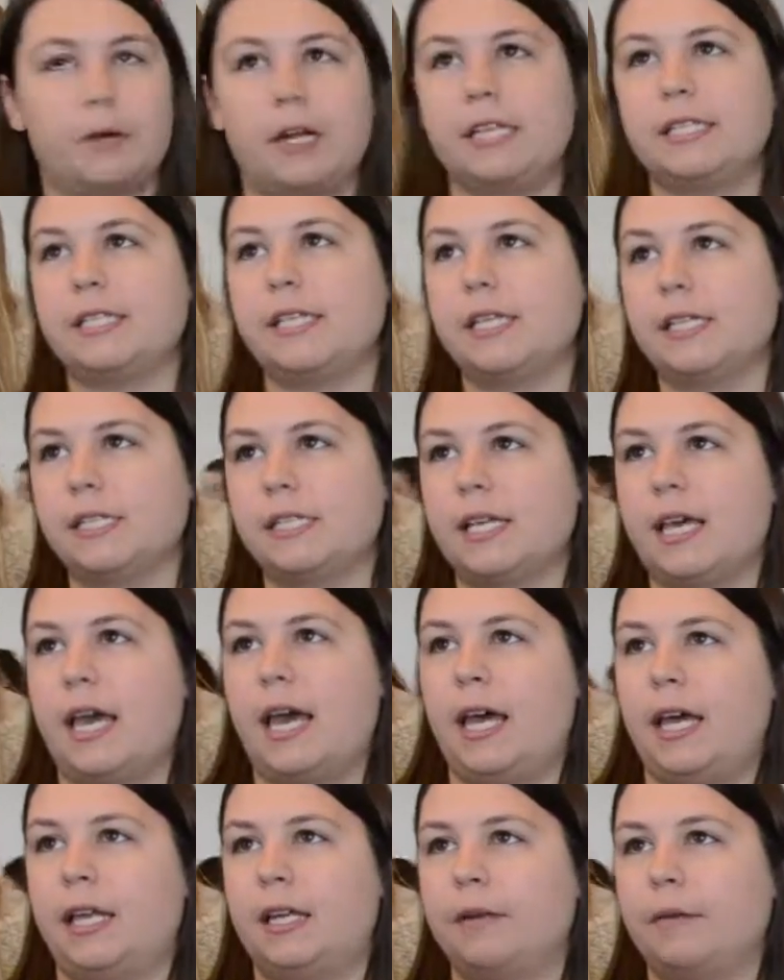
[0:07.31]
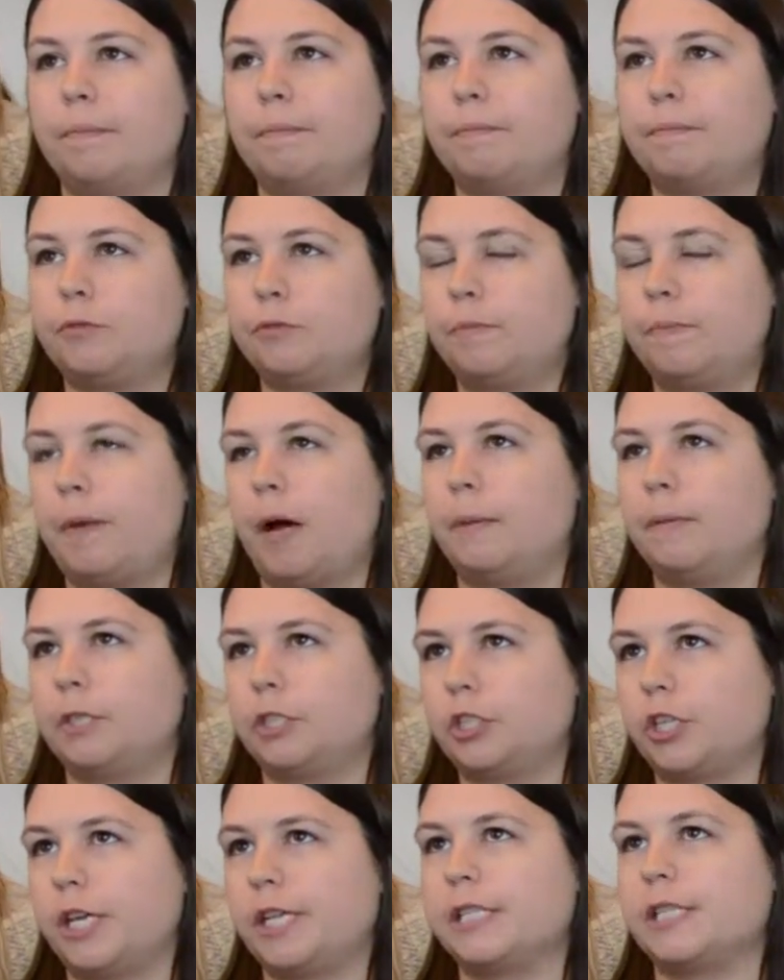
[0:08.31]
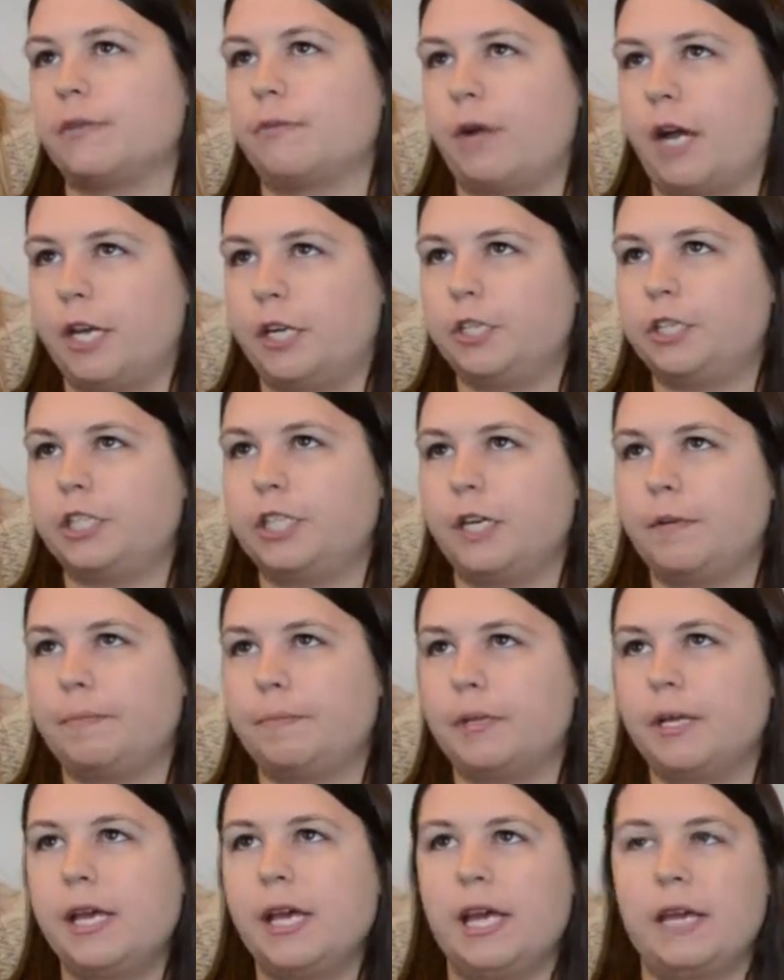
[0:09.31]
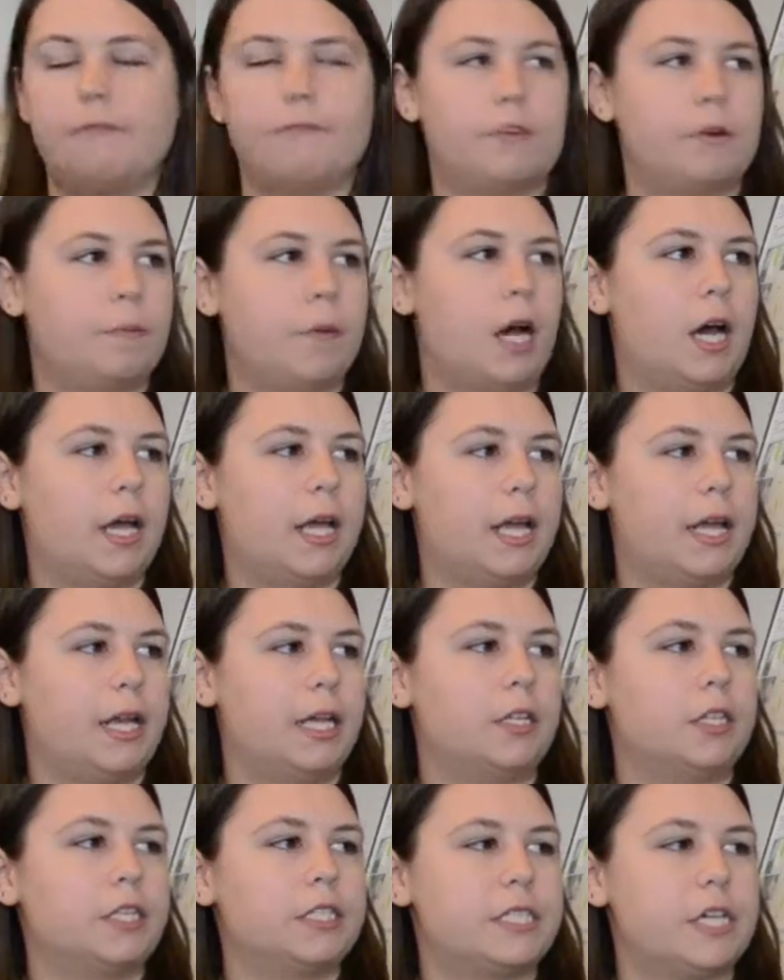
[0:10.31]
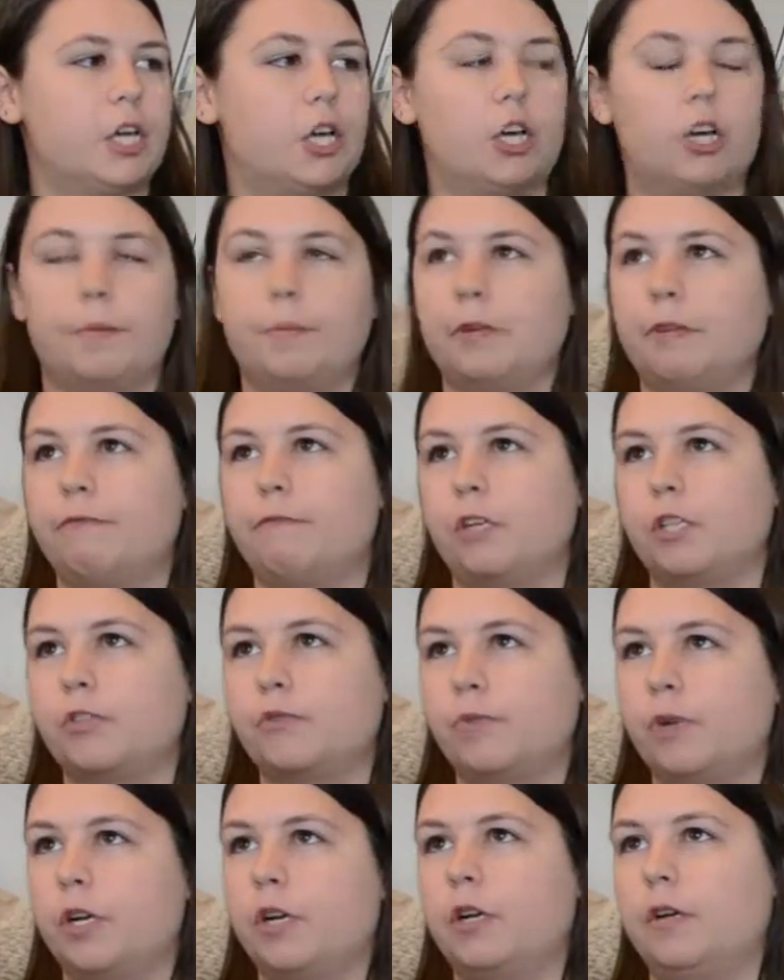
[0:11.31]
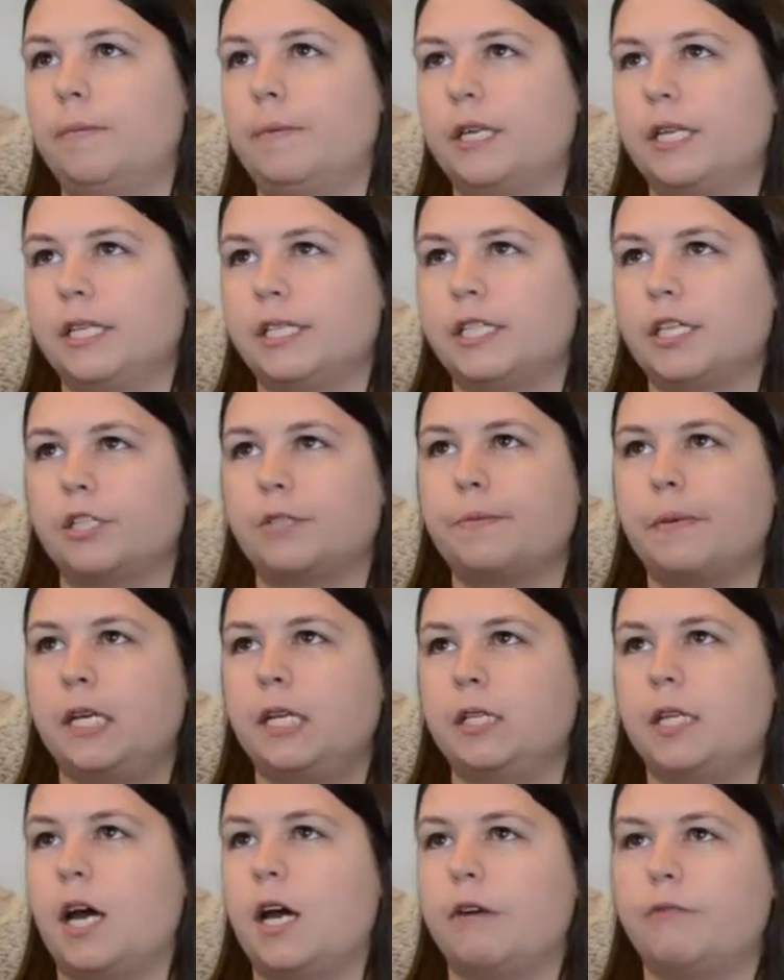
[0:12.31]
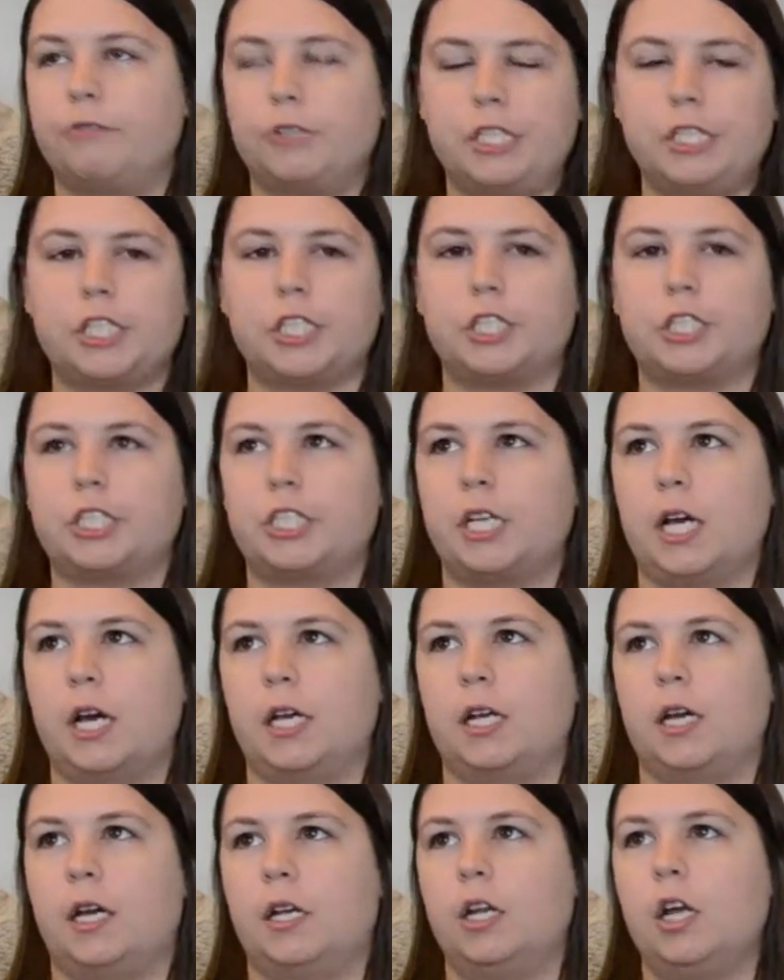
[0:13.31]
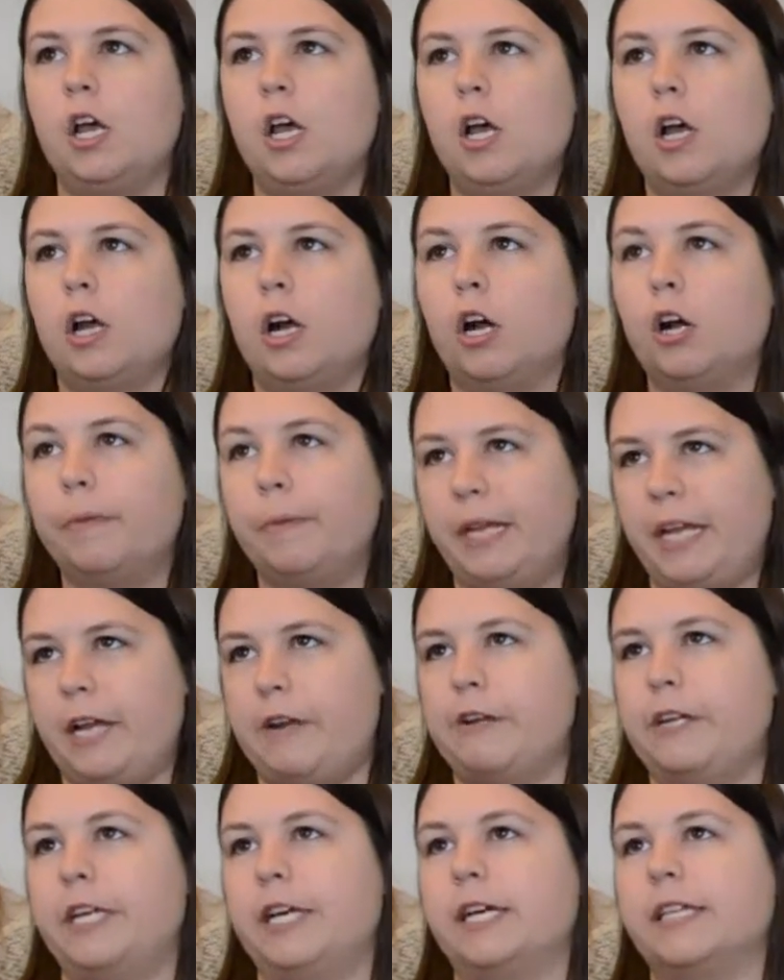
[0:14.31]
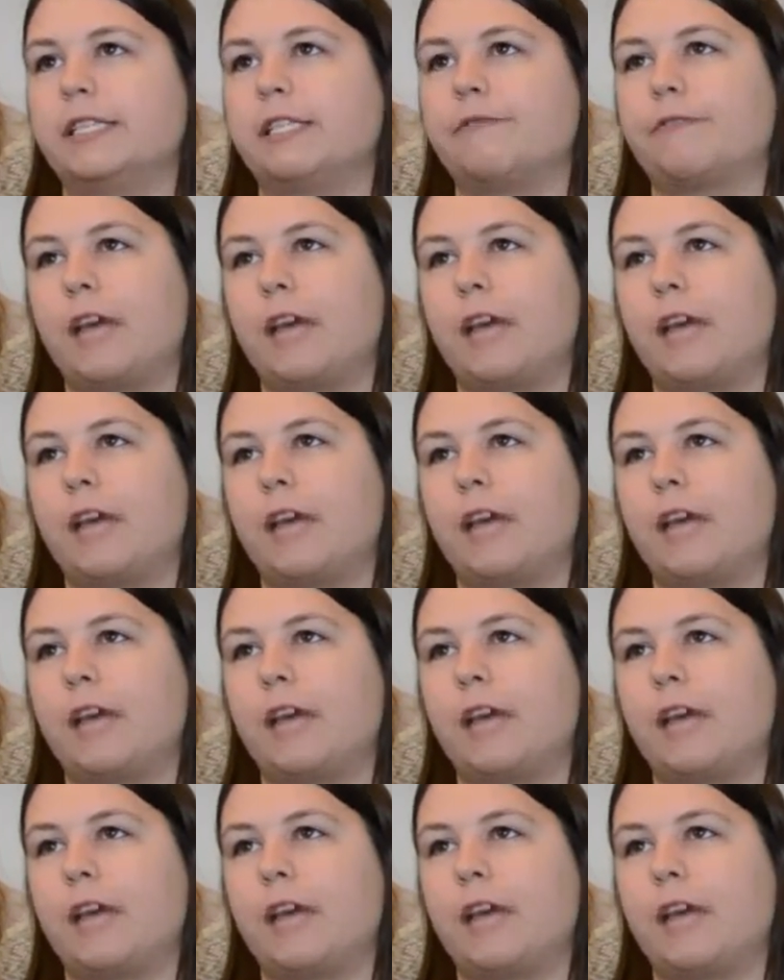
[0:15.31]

Prices and public transit ridership in Vermont, and I looked at urban versus rural because there's been a lot of research done on urban areas.